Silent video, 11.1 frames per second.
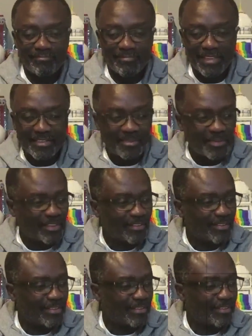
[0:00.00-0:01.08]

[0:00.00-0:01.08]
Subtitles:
Let's see what it looks like.